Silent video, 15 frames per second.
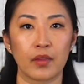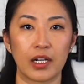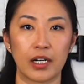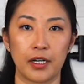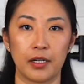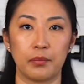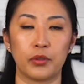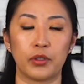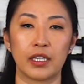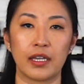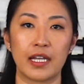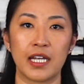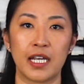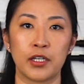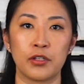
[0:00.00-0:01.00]
cutting board
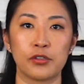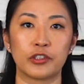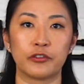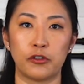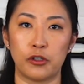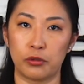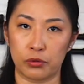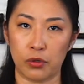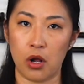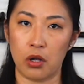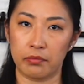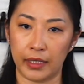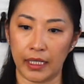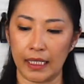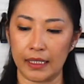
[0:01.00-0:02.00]
that I use for raw
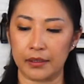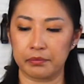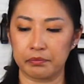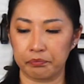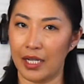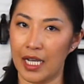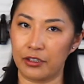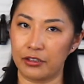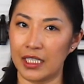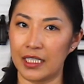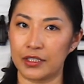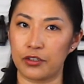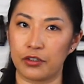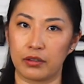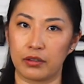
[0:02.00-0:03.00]
meat. I don't like to